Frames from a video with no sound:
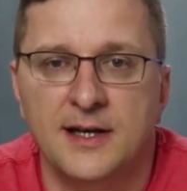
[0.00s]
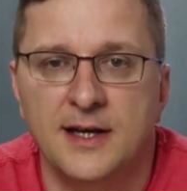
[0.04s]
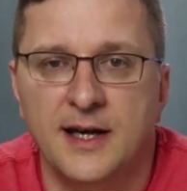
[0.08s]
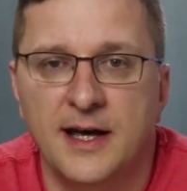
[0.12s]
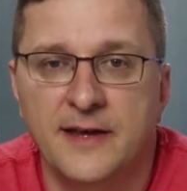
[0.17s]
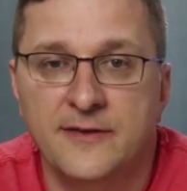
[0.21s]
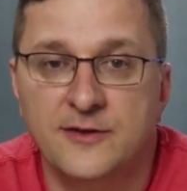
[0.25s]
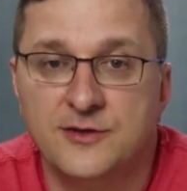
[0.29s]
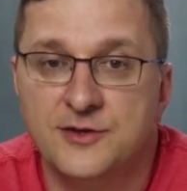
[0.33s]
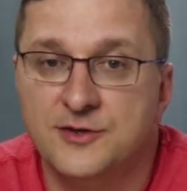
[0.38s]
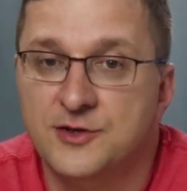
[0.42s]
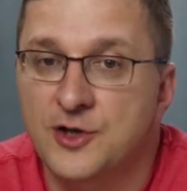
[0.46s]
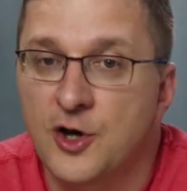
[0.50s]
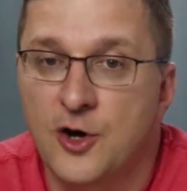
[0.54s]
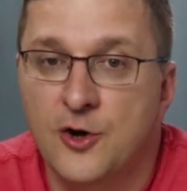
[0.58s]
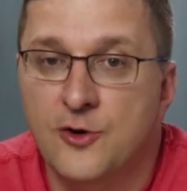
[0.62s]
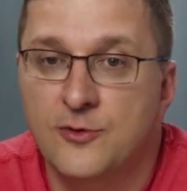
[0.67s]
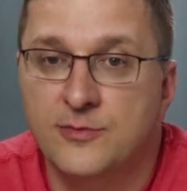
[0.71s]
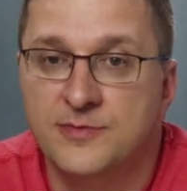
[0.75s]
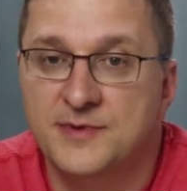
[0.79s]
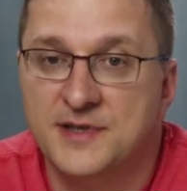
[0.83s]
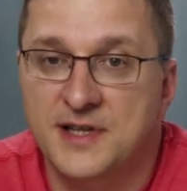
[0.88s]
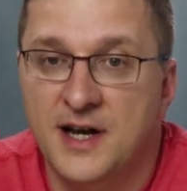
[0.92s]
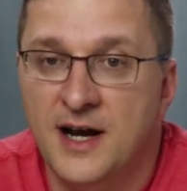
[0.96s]
And there's
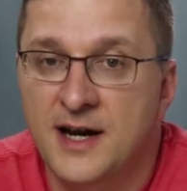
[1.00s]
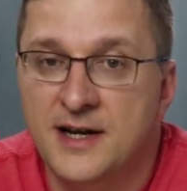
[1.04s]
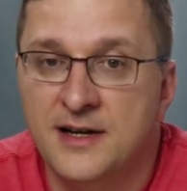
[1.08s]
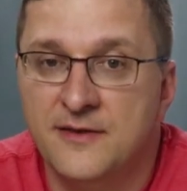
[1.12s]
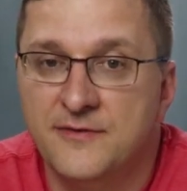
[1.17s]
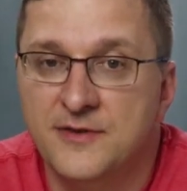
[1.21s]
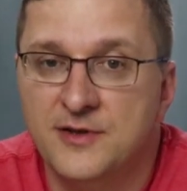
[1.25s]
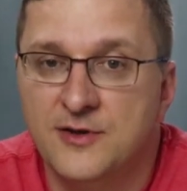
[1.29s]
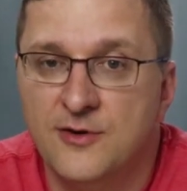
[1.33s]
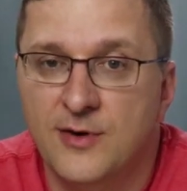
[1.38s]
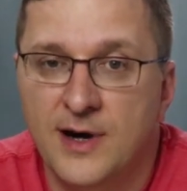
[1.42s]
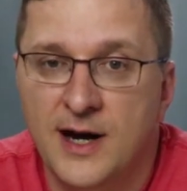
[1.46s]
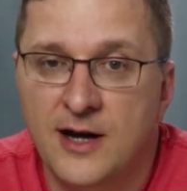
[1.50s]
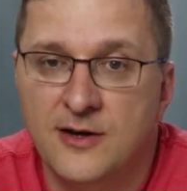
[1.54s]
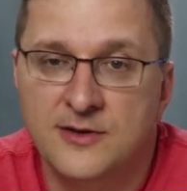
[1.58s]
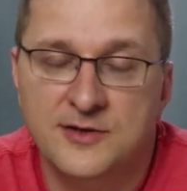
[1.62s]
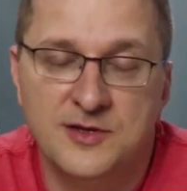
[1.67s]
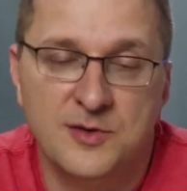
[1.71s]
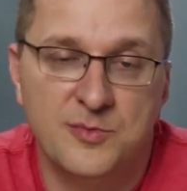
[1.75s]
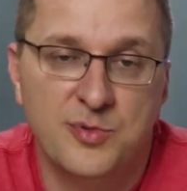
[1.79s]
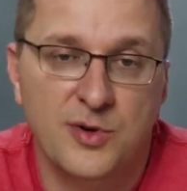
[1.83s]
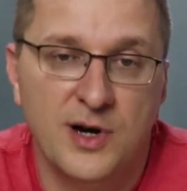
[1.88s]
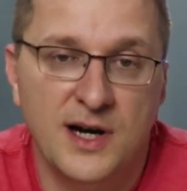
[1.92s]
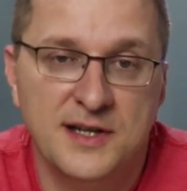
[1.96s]
no sign of the
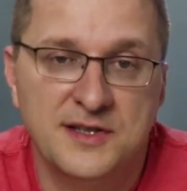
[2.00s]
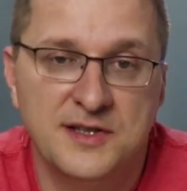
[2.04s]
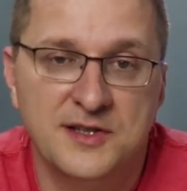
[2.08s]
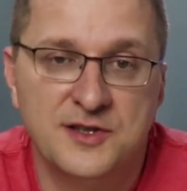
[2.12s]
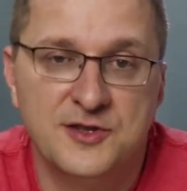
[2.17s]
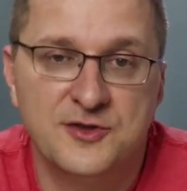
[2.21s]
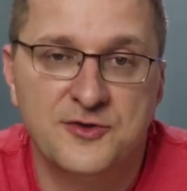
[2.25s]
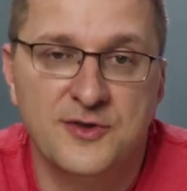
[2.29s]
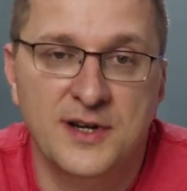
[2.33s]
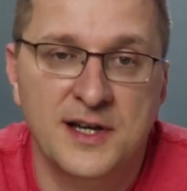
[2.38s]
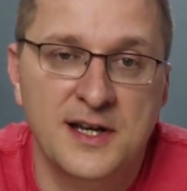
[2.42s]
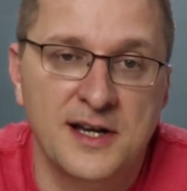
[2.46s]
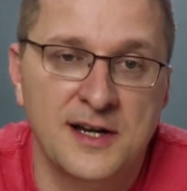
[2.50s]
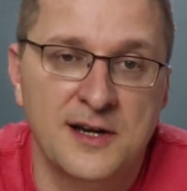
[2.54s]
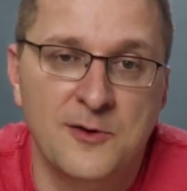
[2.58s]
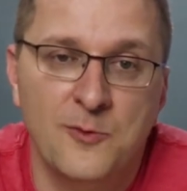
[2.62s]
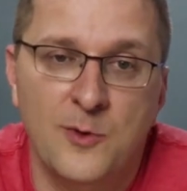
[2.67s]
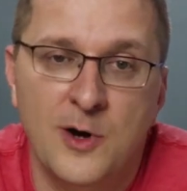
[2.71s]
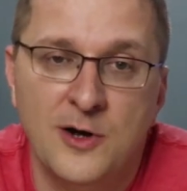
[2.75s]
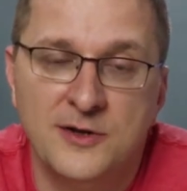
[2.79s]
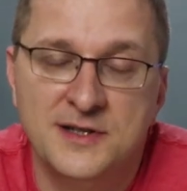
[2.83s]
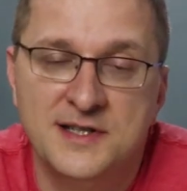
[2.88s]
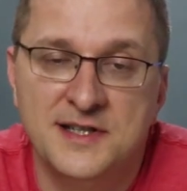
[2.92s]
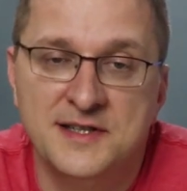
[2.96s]
crowds or prices shrinking at
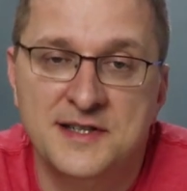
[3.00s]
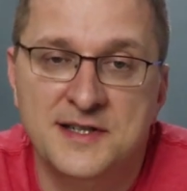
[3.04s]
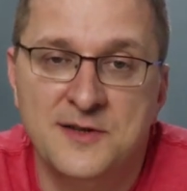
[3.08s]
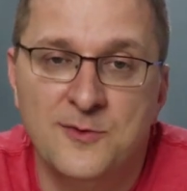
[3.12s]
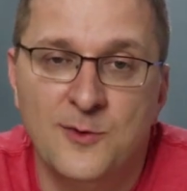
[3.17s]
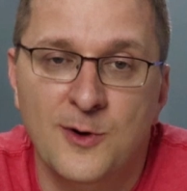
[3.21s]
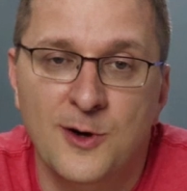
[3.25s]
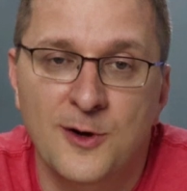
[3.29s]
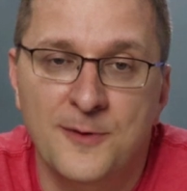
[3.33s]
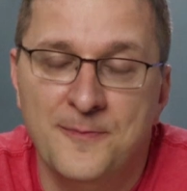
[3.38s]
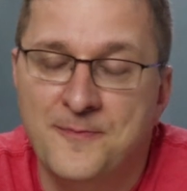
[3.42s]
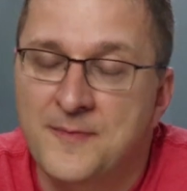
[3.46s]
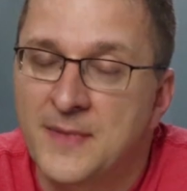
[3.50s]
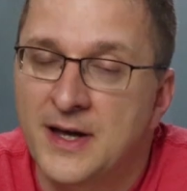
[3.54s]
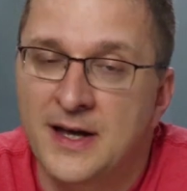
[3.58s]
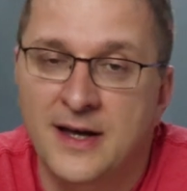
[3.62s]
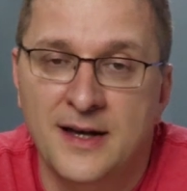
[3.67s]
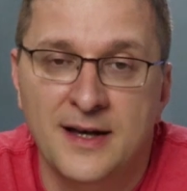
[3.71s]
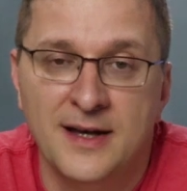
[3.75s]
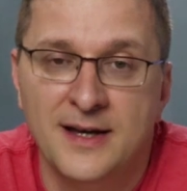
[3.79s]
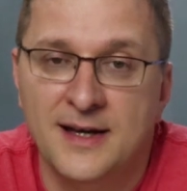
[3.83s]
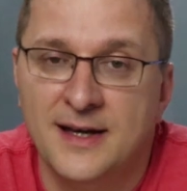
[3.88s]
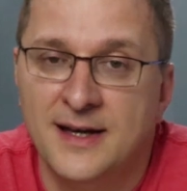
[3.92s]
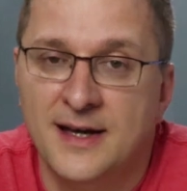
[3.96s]
Walt Disney World
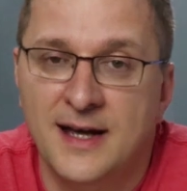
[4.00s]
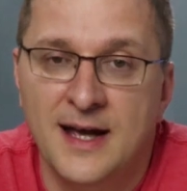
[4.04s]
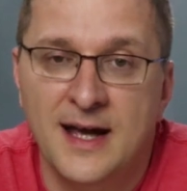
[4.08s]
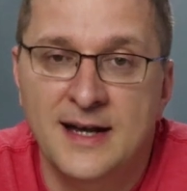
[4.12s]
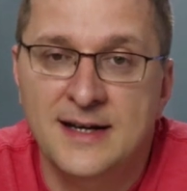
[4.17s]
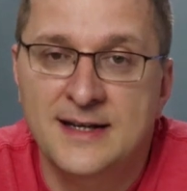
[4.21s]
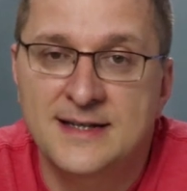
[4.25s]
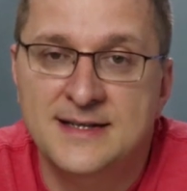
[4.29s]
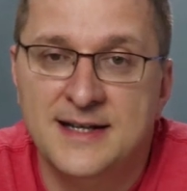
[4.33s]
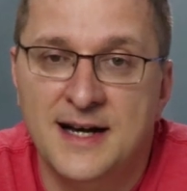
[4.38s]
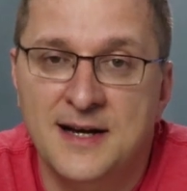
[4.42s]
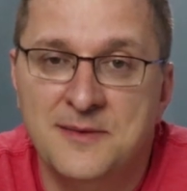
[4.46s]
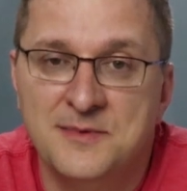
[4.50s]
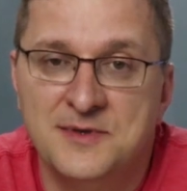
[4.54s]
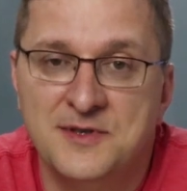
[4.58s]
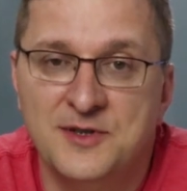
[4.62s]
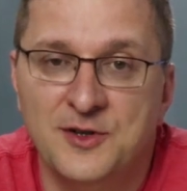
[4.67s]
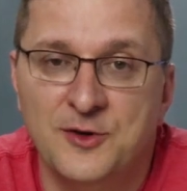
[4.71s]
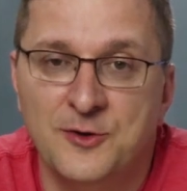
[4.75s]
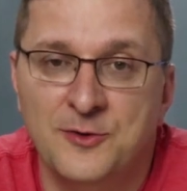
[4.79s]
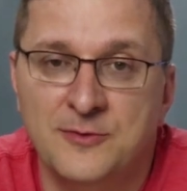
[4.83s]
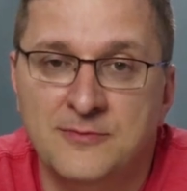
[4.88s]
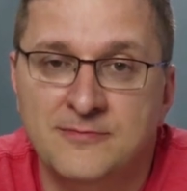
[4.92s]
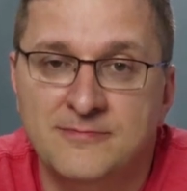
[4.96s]
anytime
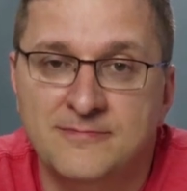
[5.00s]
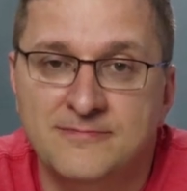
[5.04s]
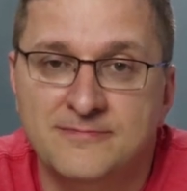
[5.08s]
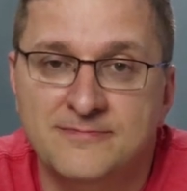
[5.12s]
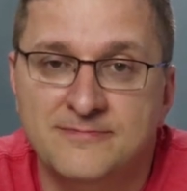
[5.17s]
soon.